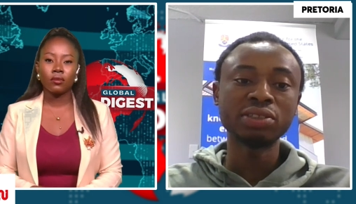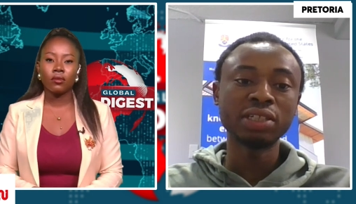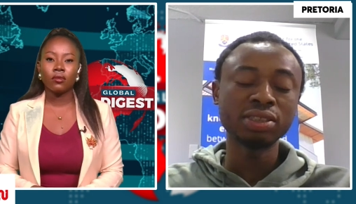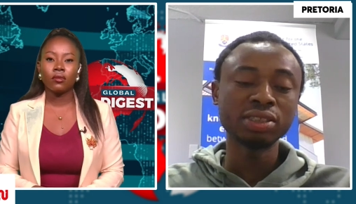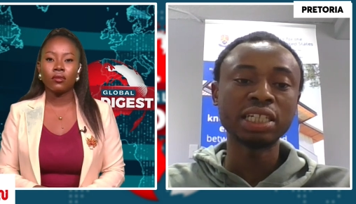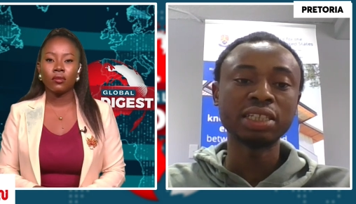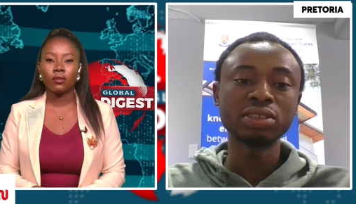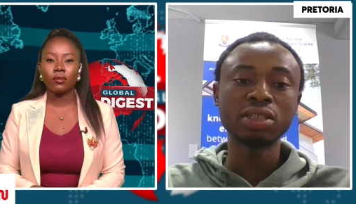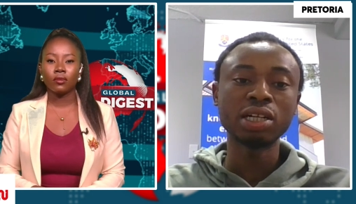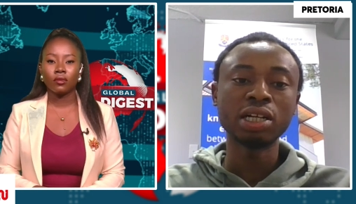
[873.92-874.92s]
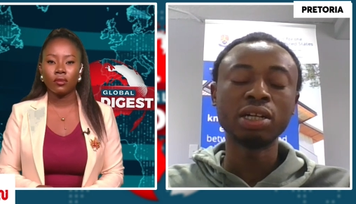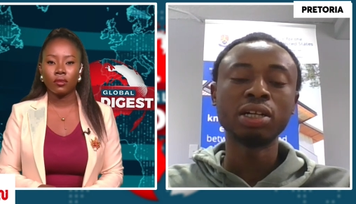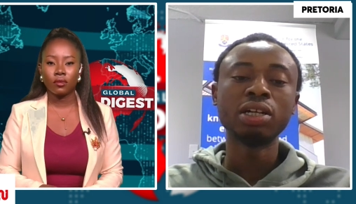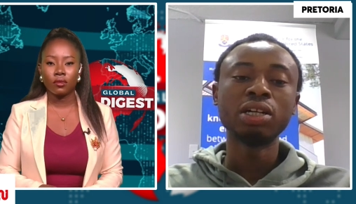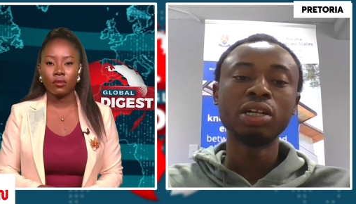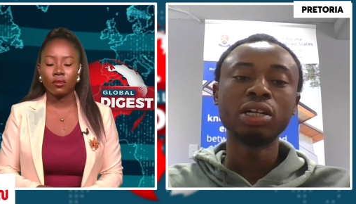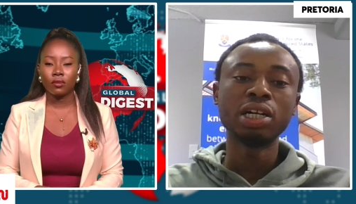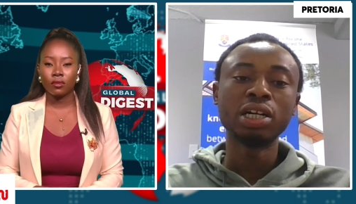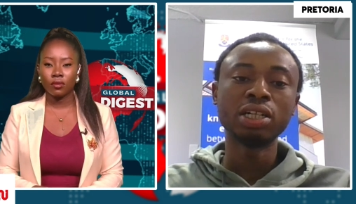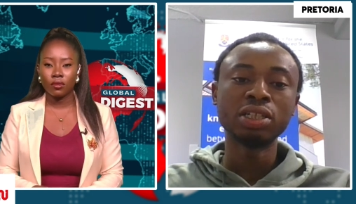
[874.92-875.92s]
Speaker 1: its resistance uh,
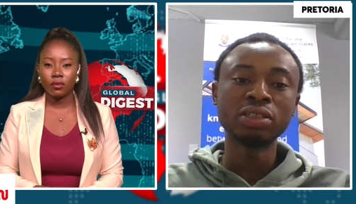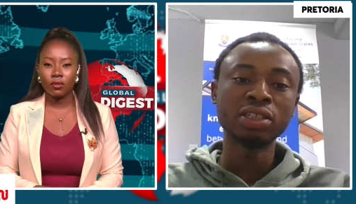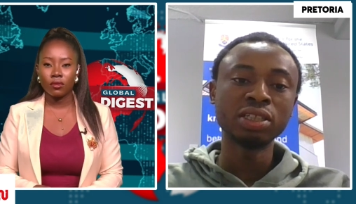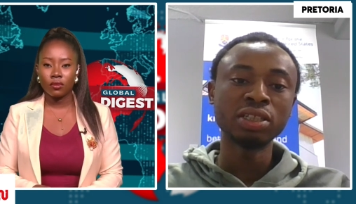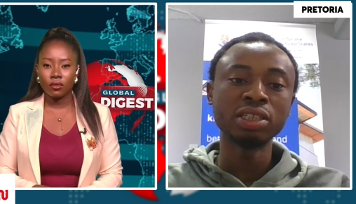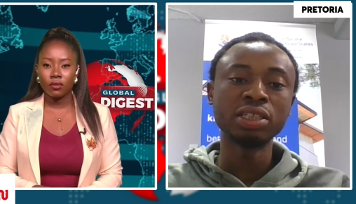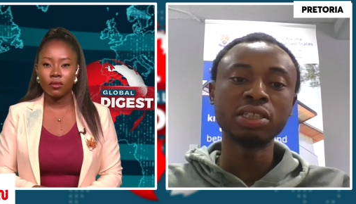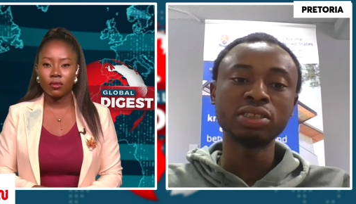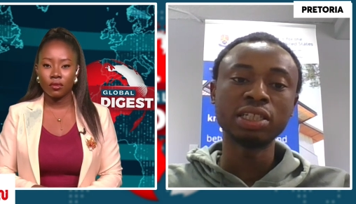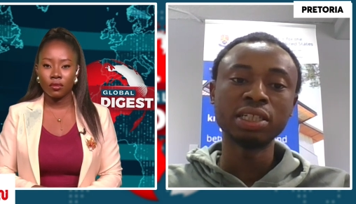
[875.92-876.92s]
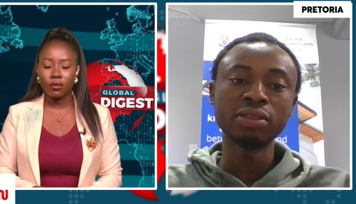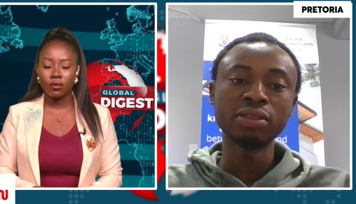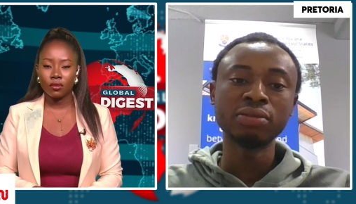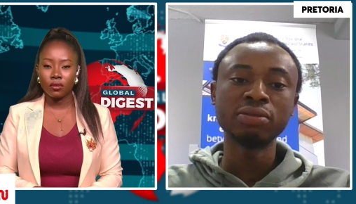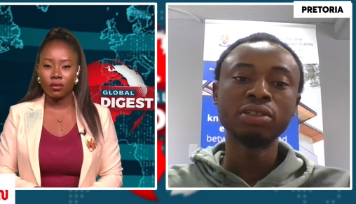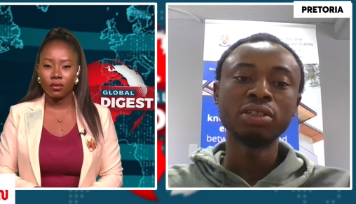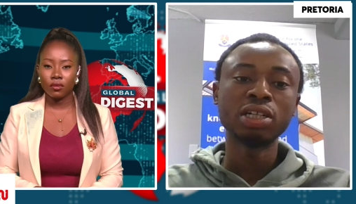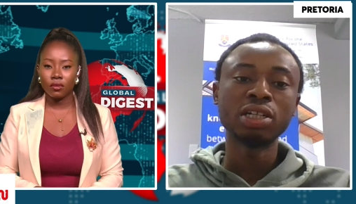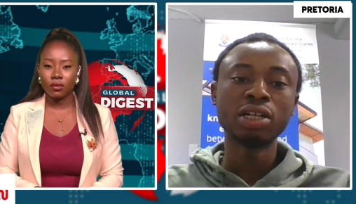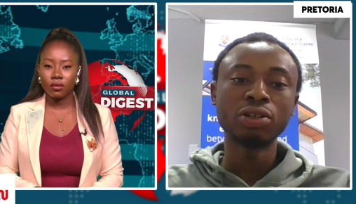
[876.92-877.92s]
uh against
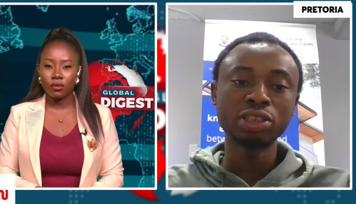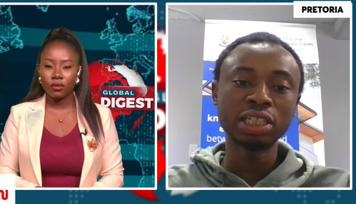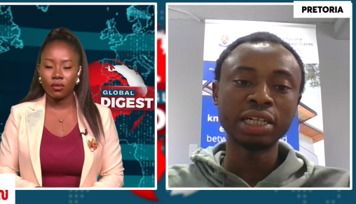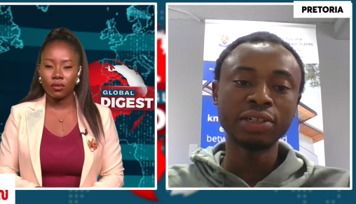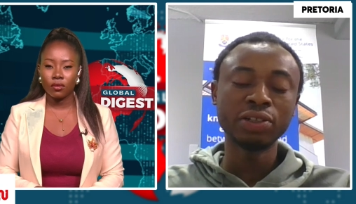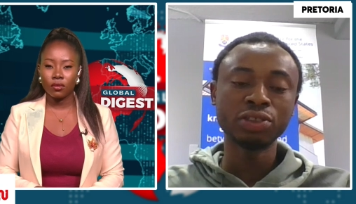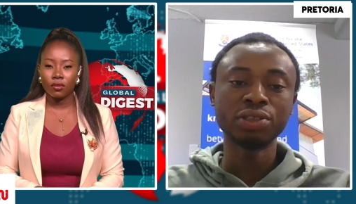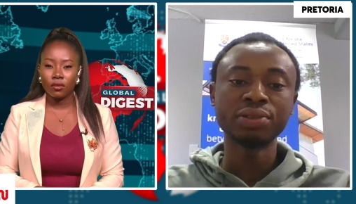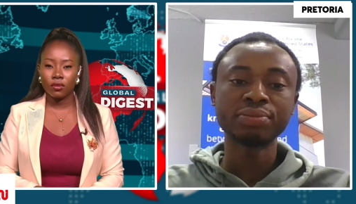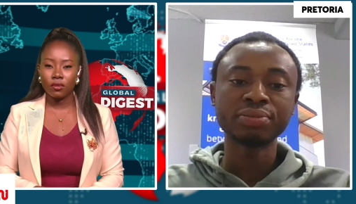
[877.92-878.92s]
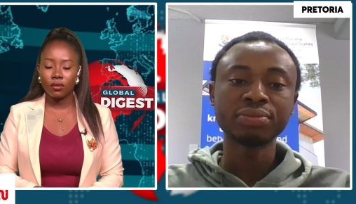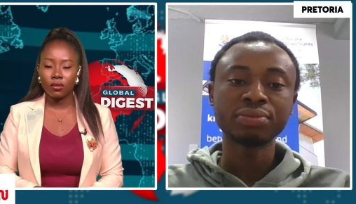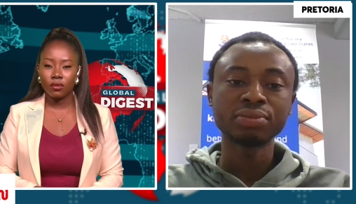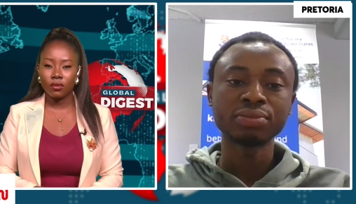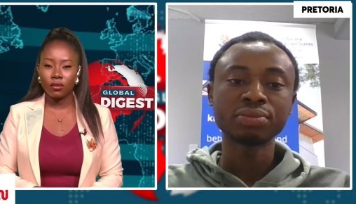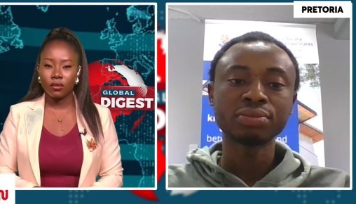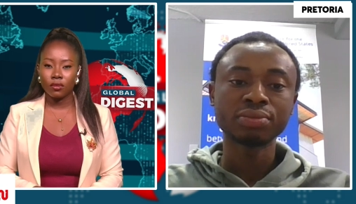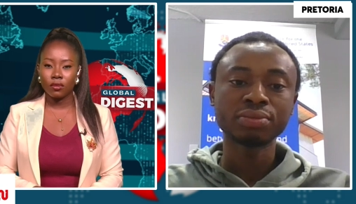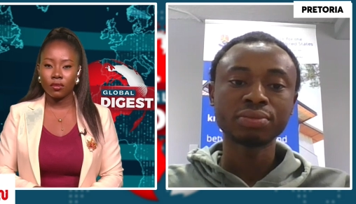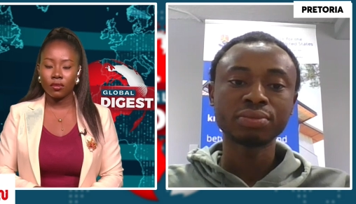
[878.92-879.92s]
uh, Russia aggression.
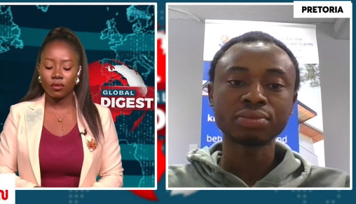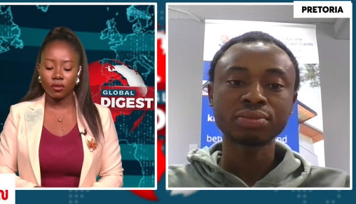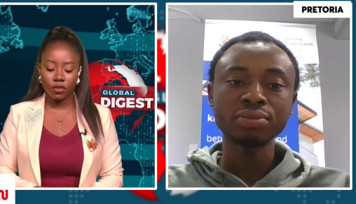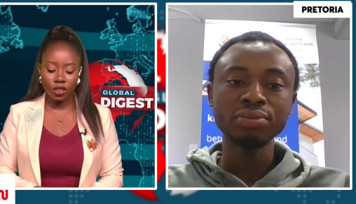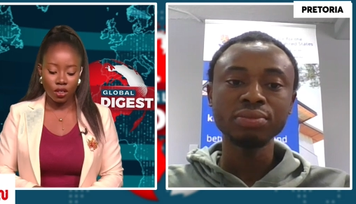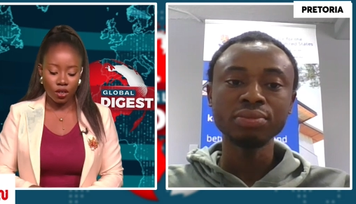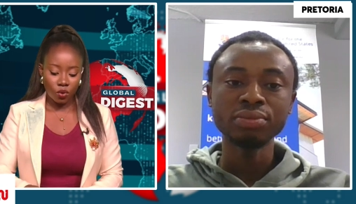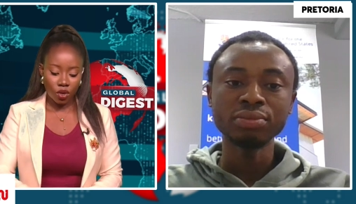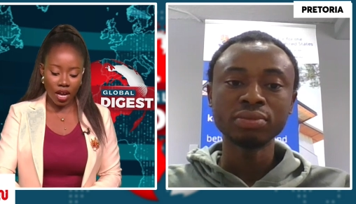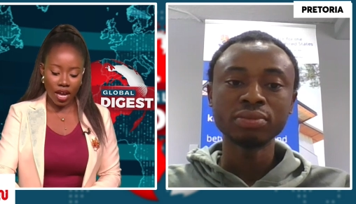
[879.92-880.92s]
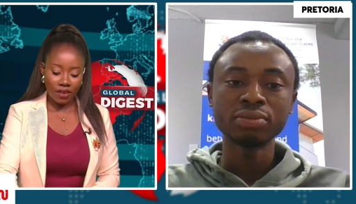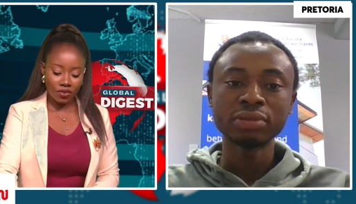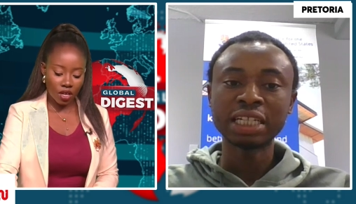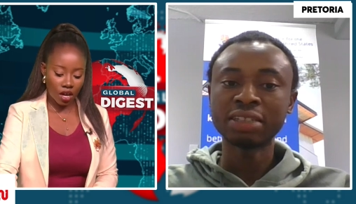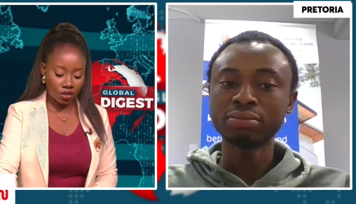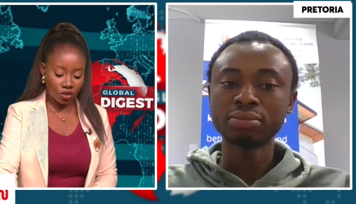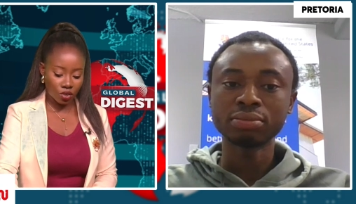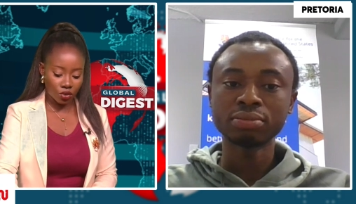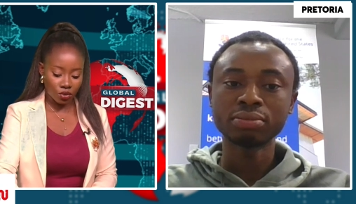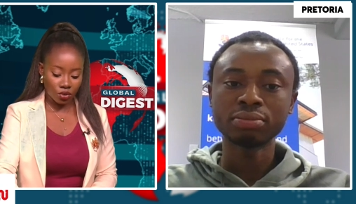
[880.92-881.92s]
Speaker 2: Mm. Well, I have to ask
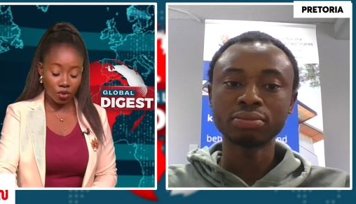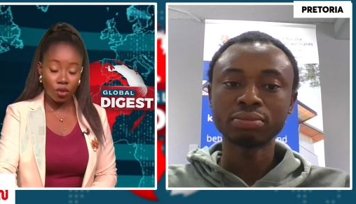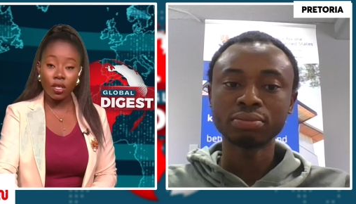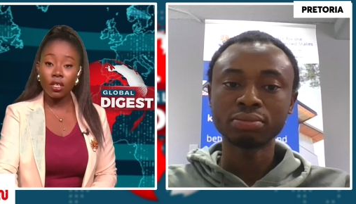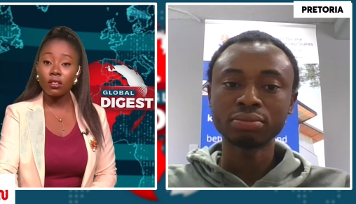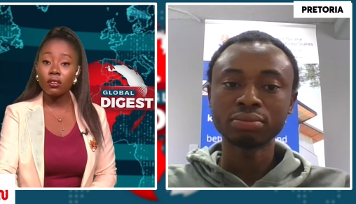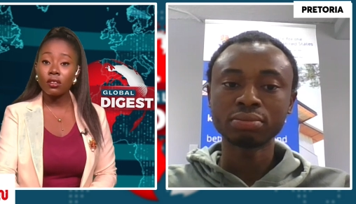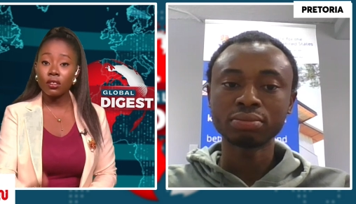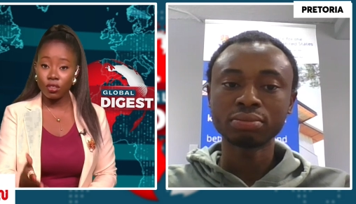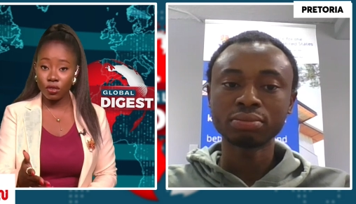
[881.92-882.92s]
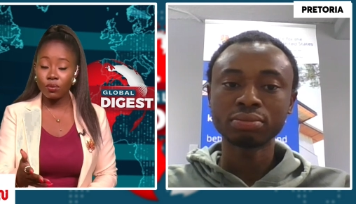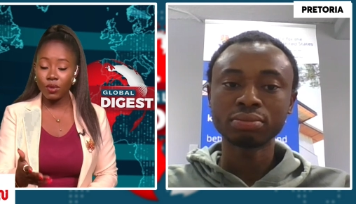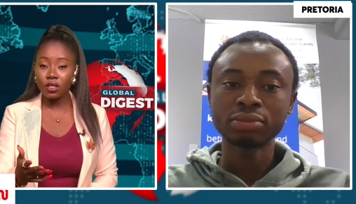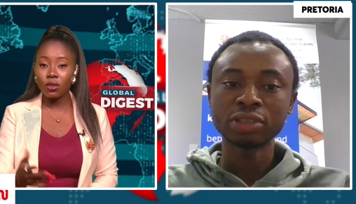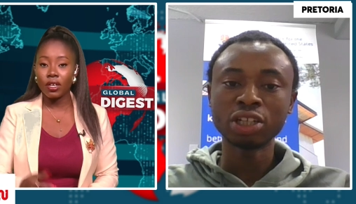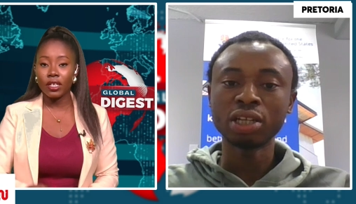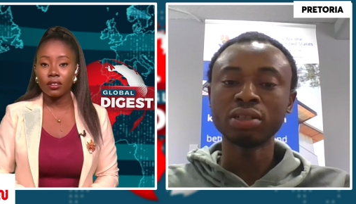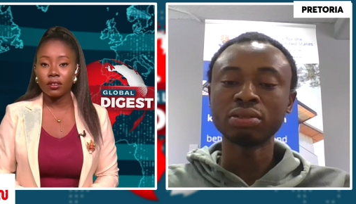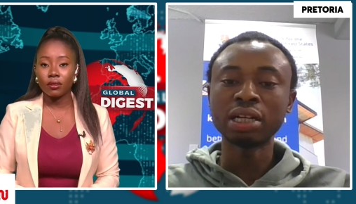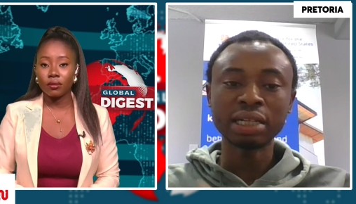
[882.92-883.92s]
you. Okay, please go ahead.
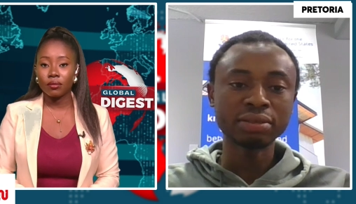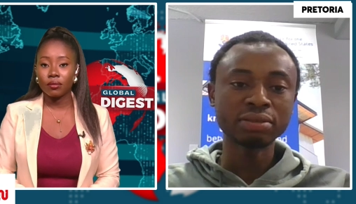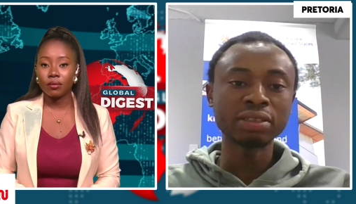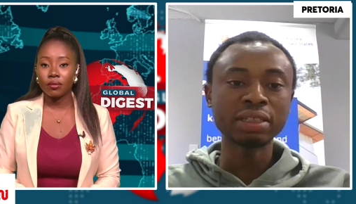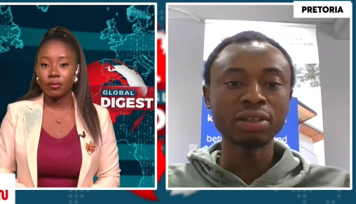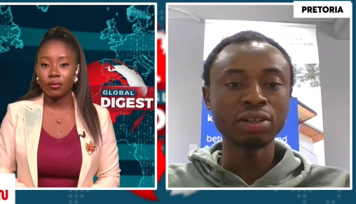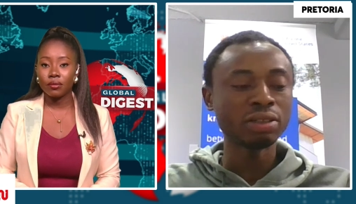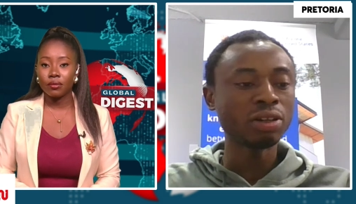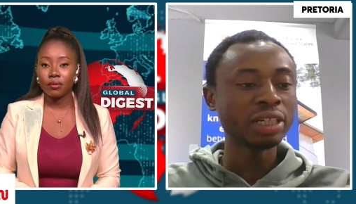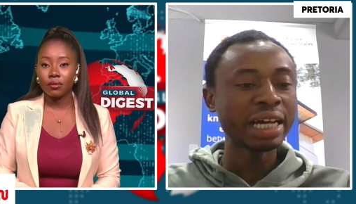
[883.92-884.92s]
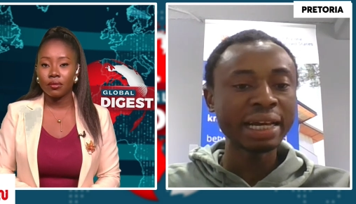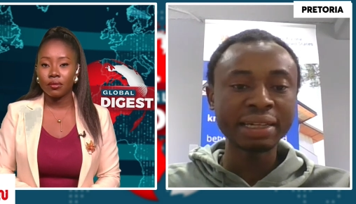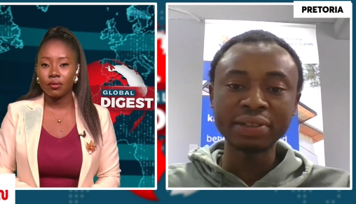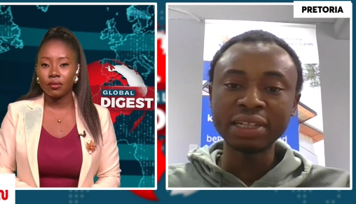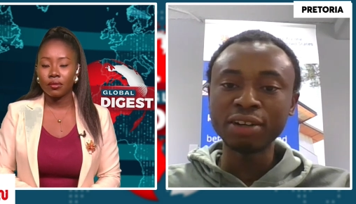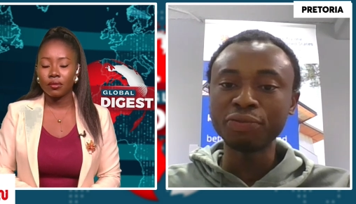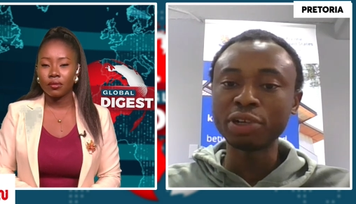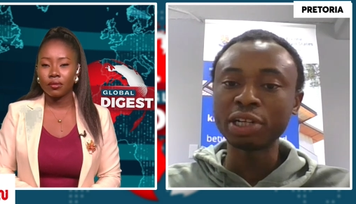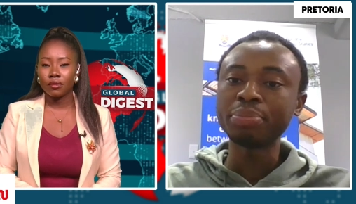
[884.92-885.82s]
Speaker 1: Okay. Uh, other area of